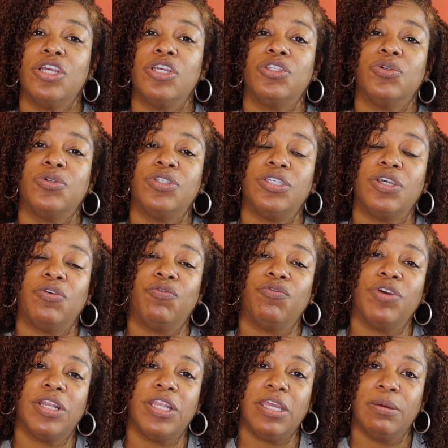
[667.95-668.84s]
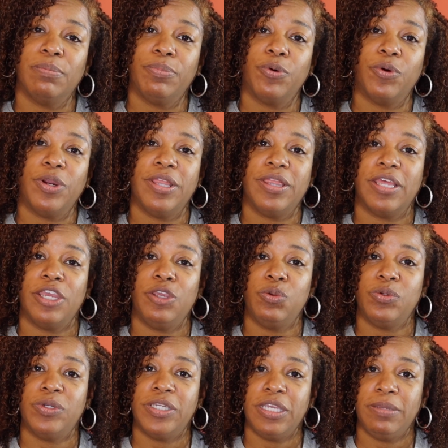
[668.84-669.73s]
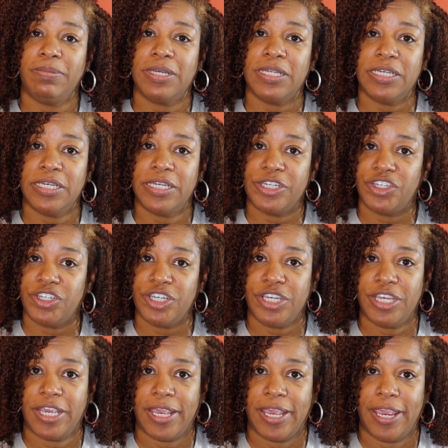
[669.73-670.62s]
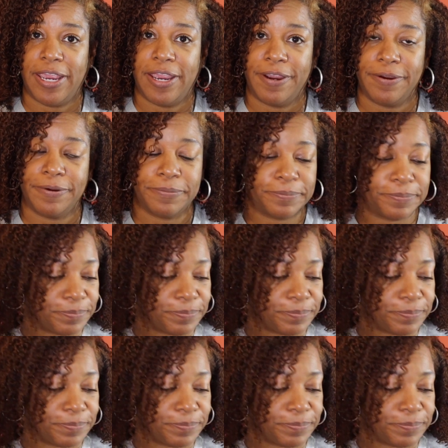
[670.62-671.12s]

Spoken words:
So it's really important that you deep condition your hair.